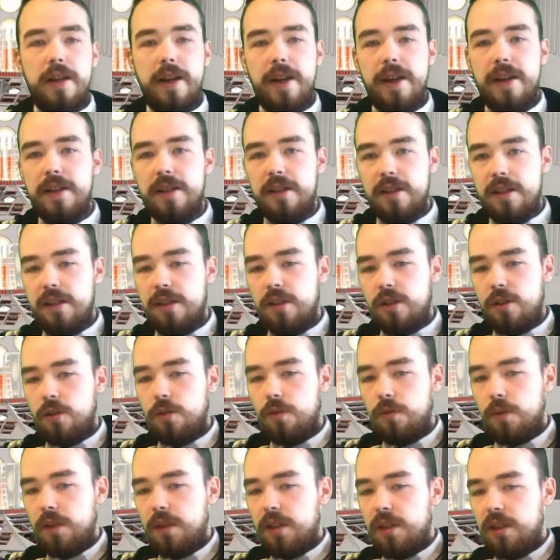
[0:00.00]
head
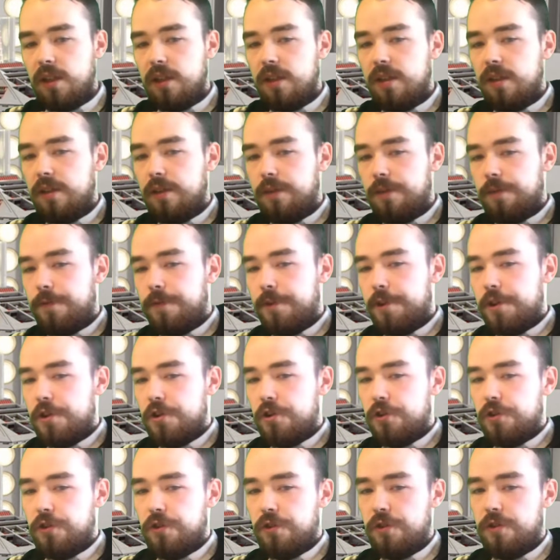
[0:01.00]
into an alien
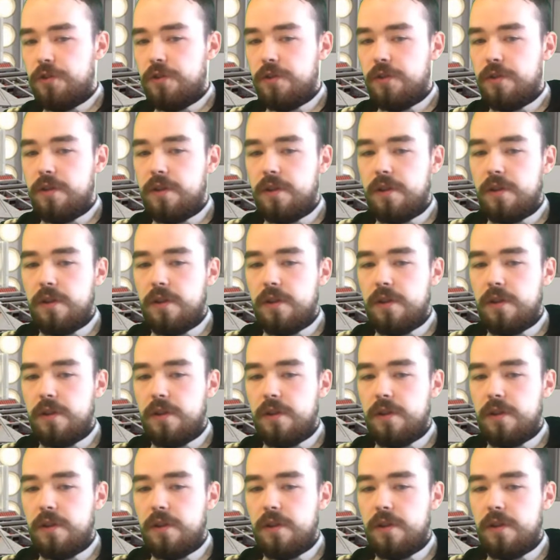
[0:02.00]
invasion